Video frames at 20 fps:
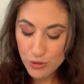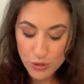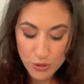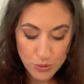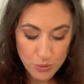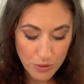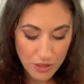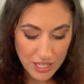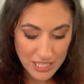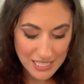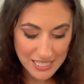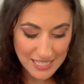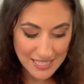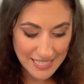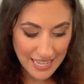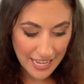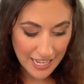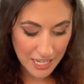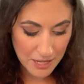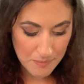do the
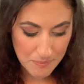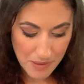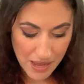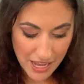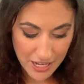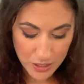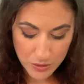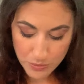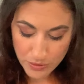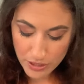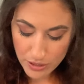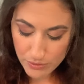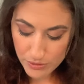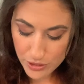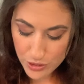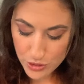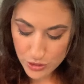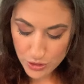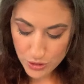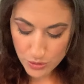second box. We're
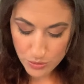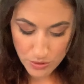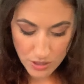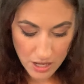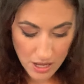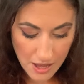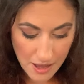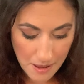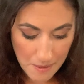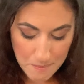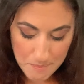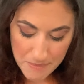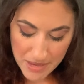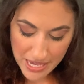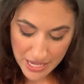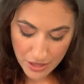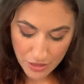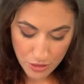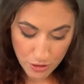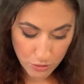going to
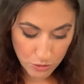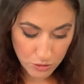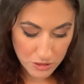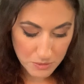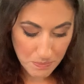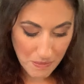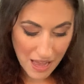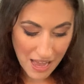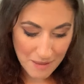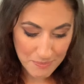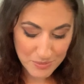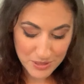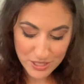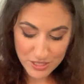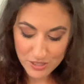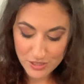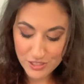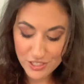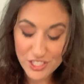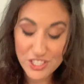make those
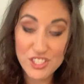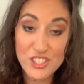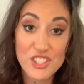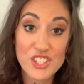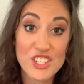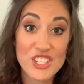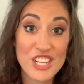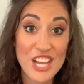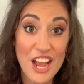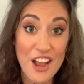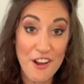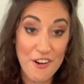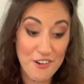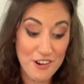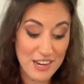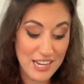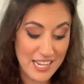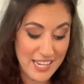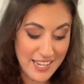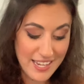popsicles
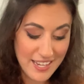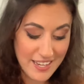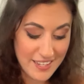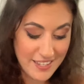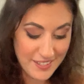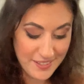cherry.